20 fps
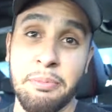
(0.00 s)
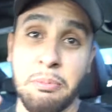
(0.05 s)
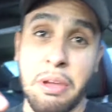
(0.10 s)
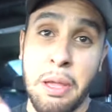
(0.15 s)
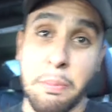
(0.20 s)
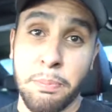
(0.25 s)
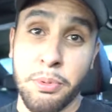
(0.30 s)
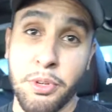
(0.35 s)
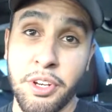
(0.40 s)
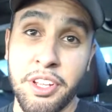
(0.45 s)
in
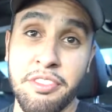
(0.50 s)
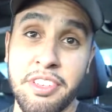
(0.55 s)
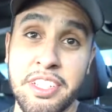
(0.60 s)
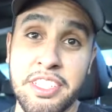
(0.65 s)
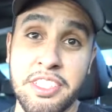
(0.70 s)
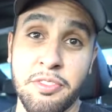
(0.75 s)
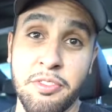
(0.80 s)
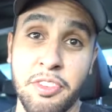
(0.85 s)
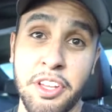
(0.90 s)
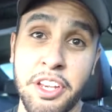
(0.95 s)
my
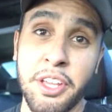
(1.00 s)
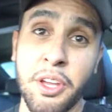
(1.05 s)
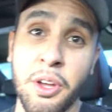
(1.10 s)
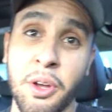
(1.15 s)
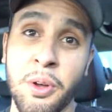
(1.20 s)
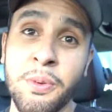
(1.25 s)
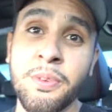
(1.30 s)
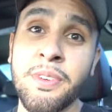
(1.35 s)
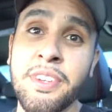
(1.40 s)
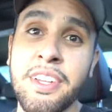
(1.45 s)
previous
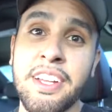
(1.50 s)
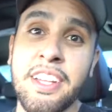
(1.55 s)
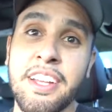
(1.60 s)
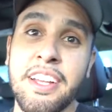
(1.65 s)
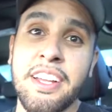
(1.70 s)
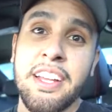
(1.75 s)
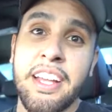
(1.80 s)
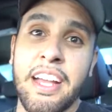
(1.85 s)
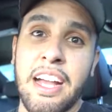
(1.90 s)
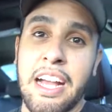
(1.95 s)
video,
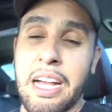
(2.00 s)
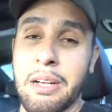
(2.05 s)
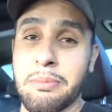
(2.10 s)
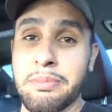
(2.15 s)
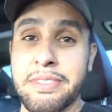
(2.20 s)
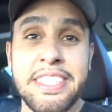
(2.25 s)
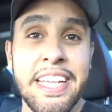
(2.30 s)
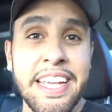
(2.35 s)
I'm